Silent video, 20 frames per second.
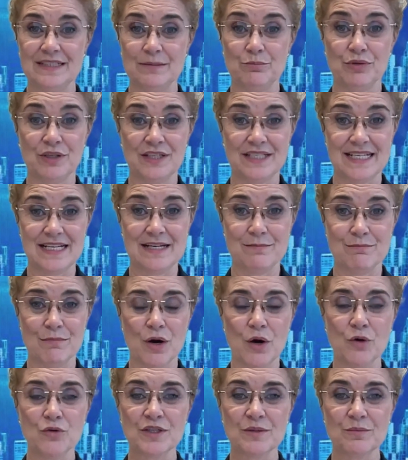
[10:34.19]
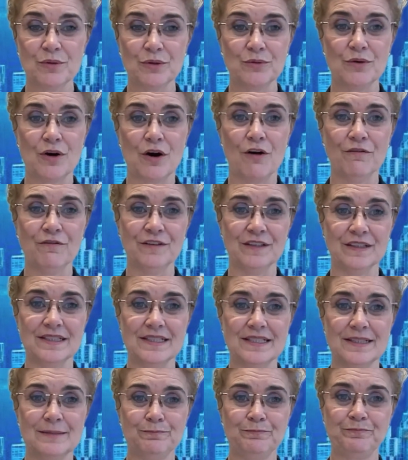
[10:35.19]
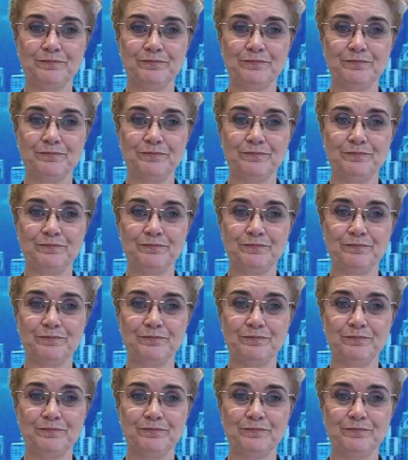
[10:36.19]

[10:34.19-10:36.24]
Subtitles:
present multiple offers.